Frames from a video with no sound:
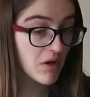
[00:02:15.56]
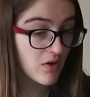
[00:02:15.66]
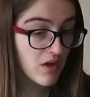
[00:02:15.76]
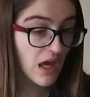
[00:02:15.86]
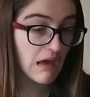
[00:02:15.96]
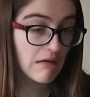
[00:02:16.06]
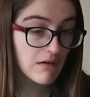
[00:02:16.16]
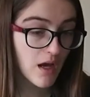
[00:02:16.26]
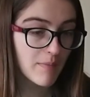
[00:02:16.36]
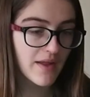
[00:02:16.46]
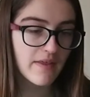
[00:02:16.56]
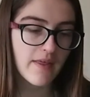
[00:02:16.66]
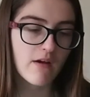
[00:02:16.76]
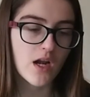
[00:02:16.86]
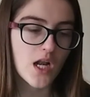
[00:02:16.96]
Okay, I'm glad that
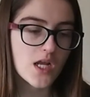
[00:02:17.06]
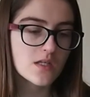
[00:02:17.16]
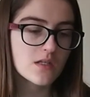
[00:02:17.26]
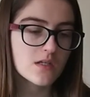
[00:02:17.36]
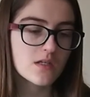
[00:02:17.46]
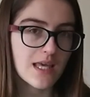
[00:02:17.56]
they're at least